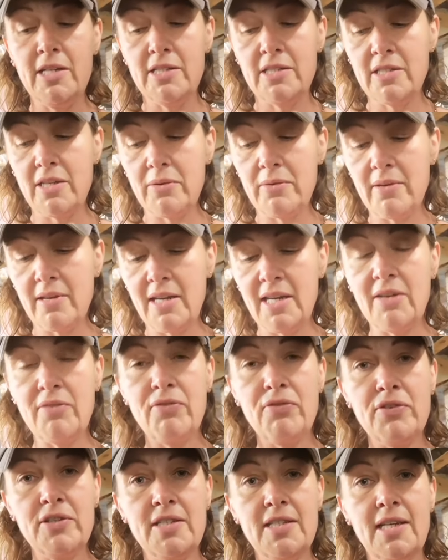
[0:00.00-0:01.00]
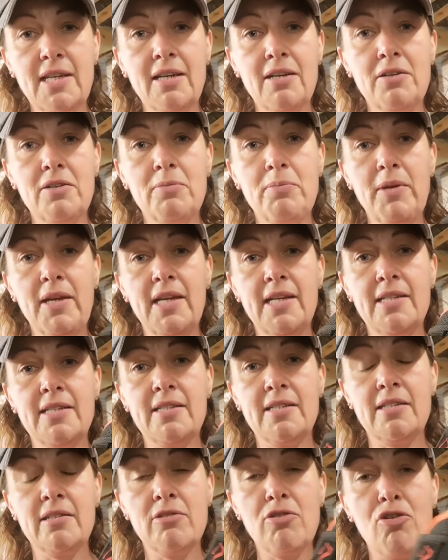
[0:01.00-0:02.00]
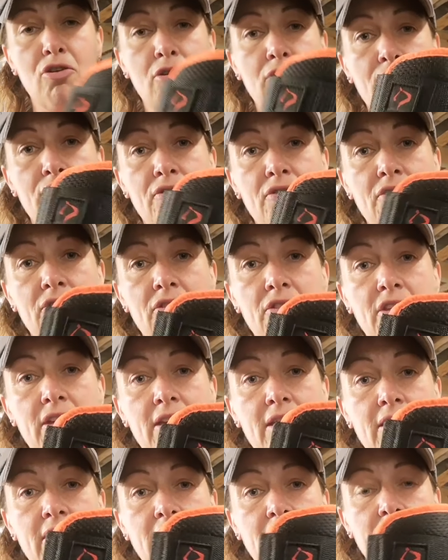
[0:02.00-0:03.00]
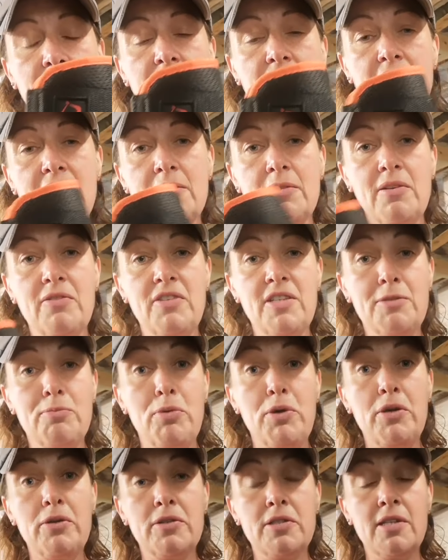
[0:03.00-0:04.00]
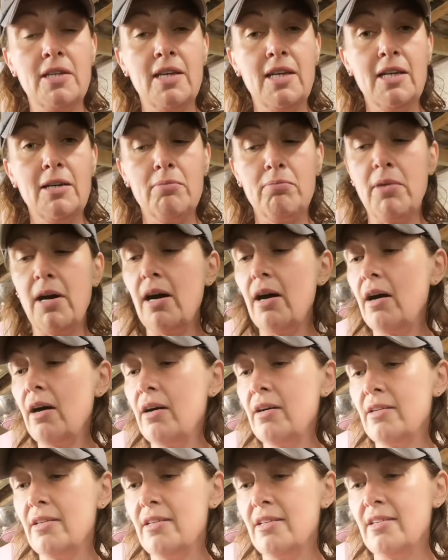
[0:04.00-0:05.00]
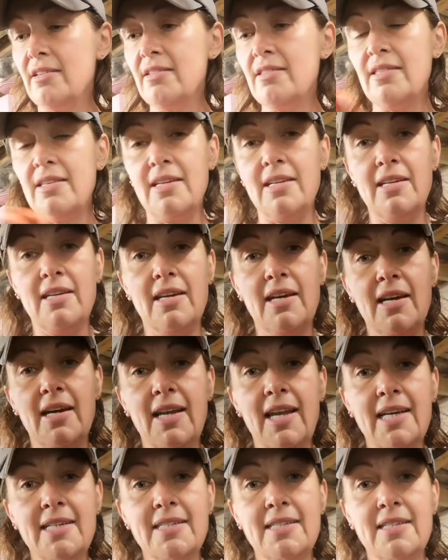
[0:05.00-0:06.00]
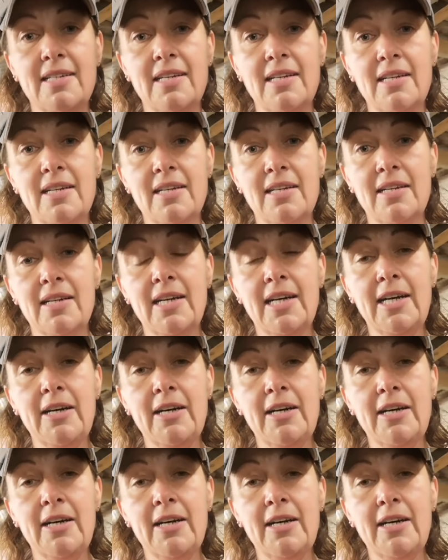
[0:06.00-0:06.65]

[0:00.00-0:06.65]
So every single piece of this boot, bar the elastic,